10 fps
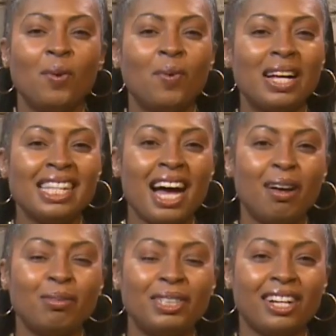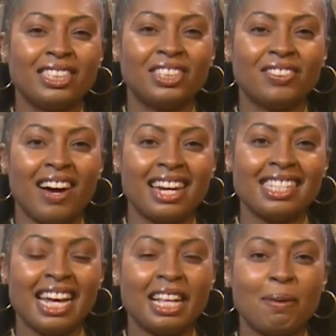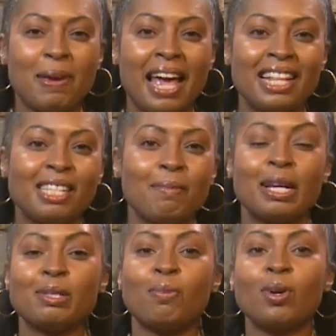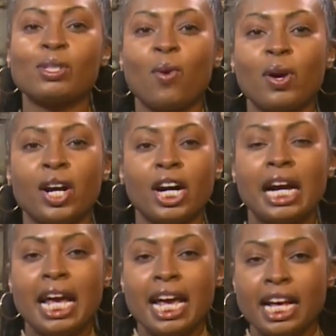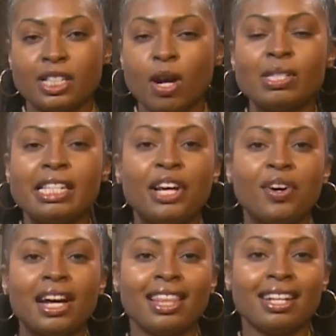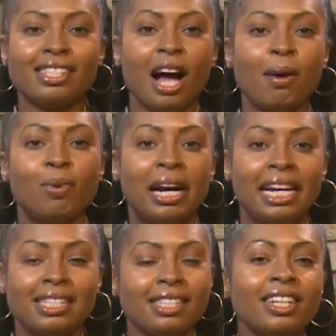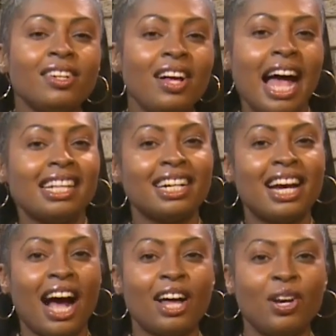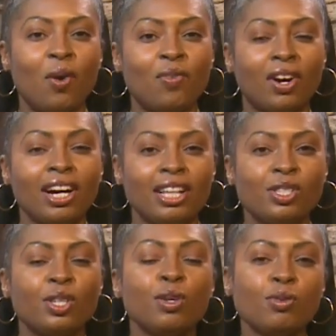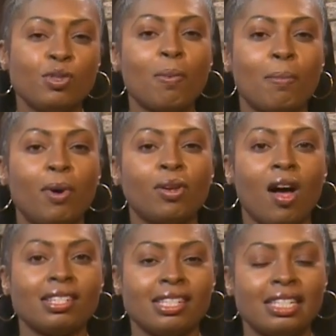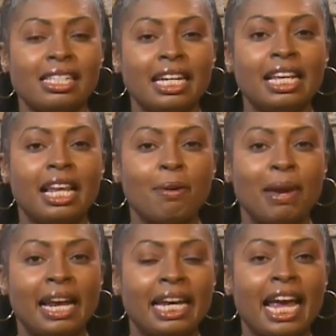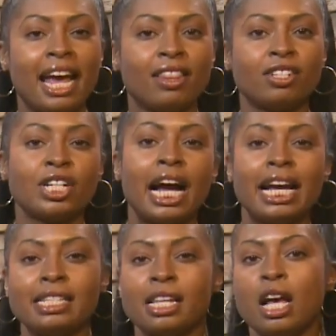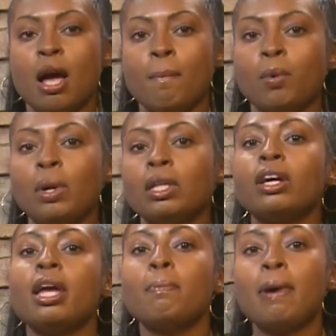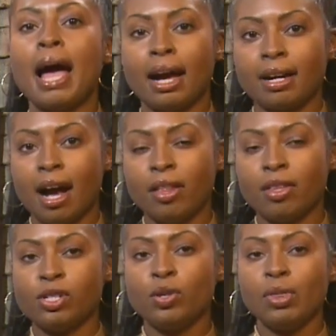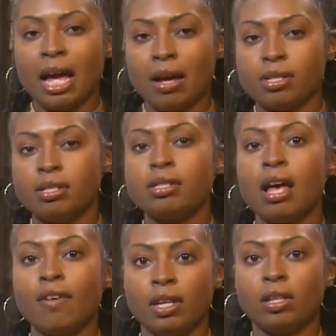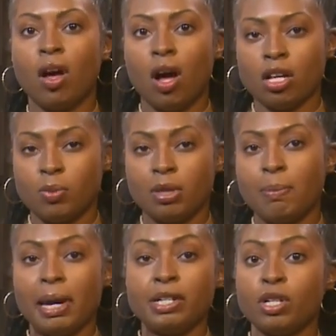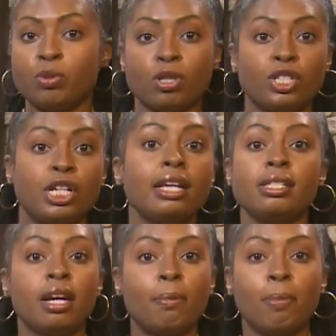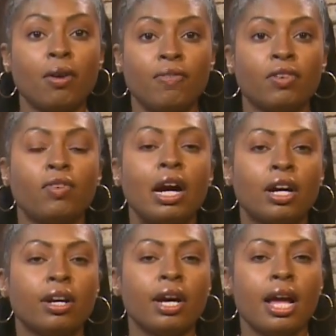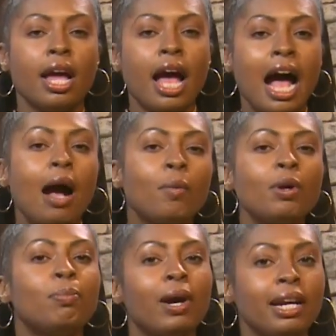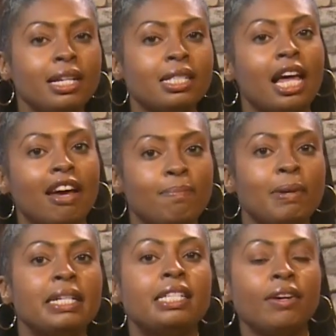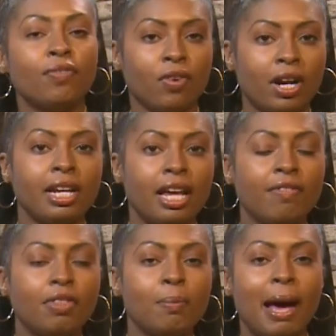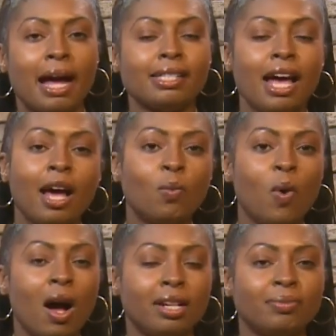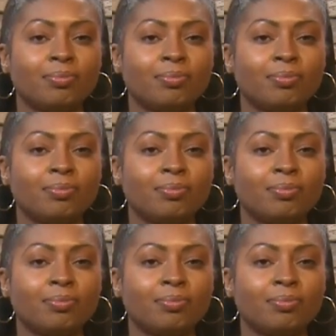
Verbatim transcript: What's up? Chelsea Sherrod inside the PNC Bank Sports Corner. It's no secret that Tom Brady still hasn't gotten over his two Super Bowl losses to Eli Manning and the Giants. But when looking back on the 2007 loss, when the Patriots were chasing a perfect record, how would Brady's life be different if the Pats had won?